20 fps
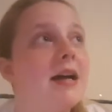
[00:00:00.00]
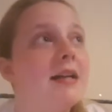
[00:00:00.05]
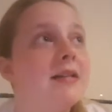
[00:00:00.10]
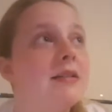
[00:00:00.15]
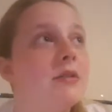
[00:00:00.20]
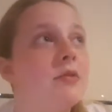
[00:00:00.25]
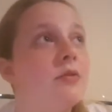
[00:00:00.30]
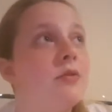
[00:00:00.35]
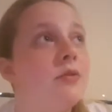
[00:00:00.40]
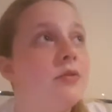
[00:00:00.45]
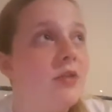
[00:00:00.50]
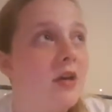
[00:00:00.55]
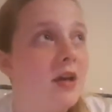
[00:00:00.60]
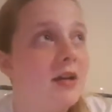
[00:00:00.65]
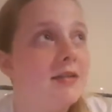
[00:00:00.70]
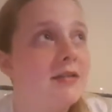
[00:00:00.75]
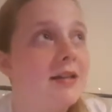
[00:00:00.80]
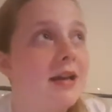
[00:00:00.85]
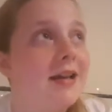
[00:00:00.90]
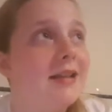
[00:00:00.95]
turned in on
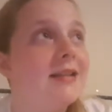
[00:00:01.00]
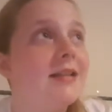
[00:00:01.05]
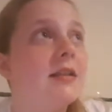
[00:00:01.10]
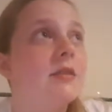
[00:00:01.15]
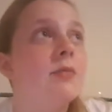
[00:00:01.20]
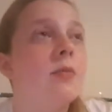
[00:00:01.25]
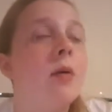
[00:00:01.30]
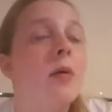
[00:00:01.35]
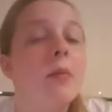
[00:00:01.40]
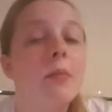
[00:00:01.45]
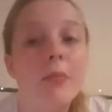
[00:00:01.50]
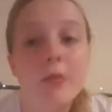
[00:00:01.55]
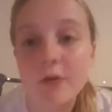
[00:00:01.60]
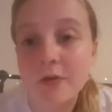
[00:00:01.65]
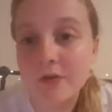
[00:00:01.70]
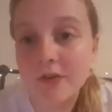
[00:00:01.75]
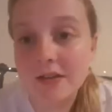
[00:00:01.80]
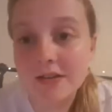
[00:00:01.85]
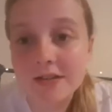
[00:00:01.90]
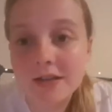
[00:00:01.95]
Thursday, because that's when my
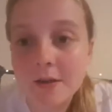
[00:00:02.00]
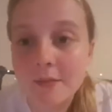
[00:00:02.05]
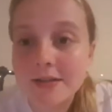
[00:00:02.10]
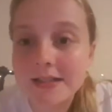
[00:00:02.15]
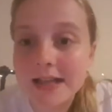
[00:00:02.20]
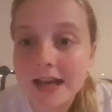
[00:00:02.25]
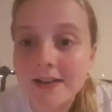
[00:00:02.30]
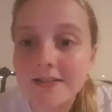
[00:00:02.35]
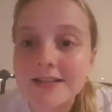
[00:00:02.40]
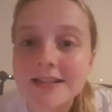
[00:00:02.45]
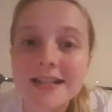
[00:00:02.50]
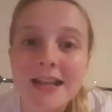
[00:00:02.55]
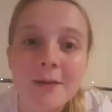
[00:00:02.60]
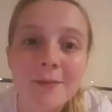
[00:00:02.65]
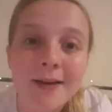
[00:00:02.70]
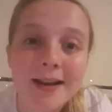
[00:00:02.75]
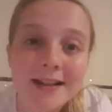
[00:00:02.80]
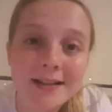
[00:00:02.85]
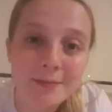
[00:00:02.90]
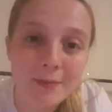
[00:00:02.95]
boyfriend's coming down to
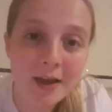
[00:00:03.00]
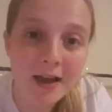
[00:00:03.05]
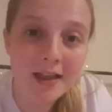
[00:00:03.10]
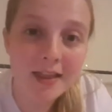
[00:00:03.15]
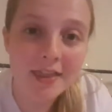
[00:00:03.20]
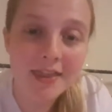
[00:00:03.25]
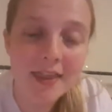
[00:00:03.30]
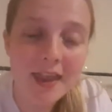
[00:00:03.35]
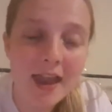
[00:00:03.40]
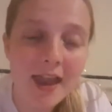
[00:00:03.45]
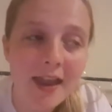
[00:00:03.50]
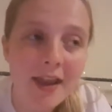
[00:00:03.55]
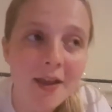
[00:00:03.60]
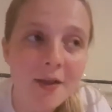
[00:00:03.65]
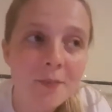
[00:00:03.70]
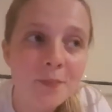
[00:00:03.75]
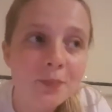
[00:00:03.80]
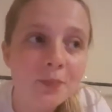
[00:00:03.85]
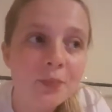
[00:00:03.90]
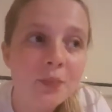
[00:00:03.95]
celebrate his
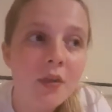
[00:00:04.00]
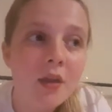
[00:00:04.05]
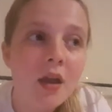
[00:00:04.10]
birthday.